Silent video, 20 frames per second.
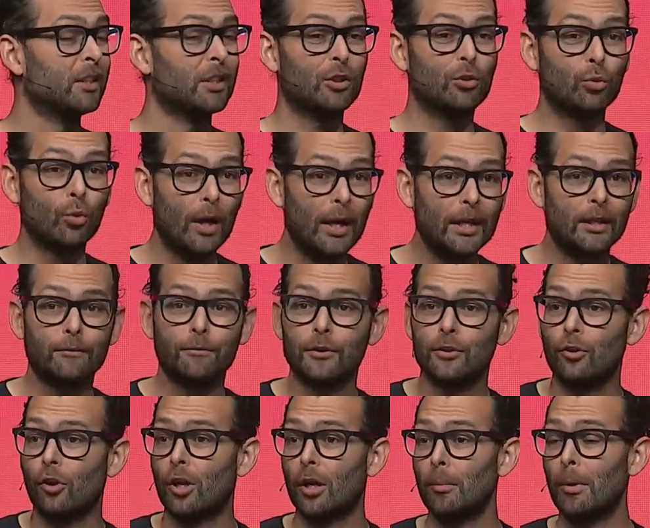Great for
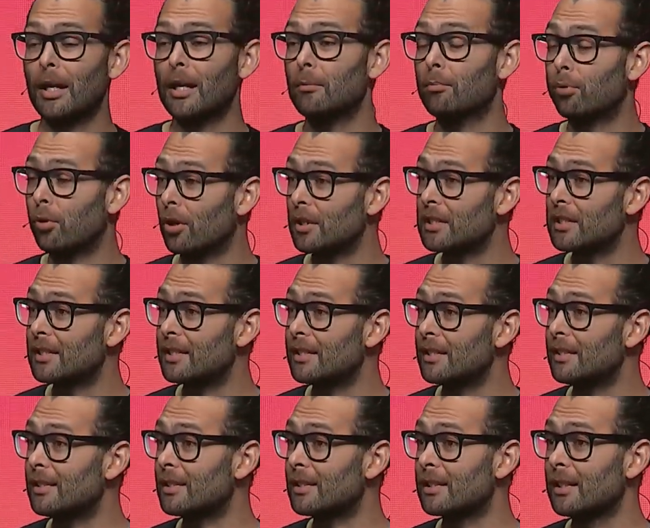documenting
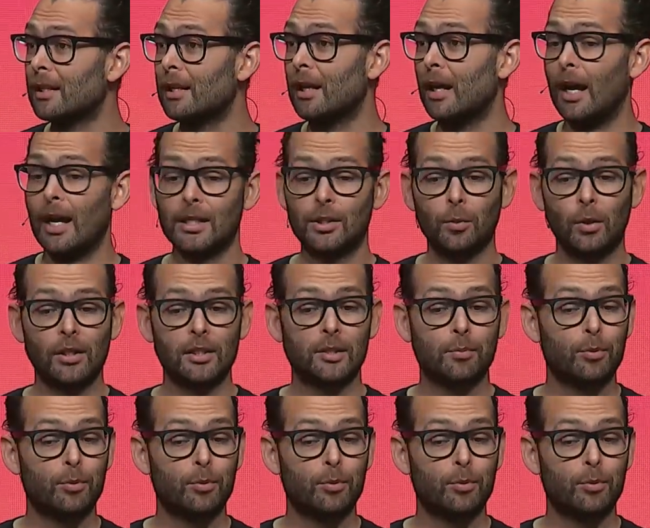processes, as well as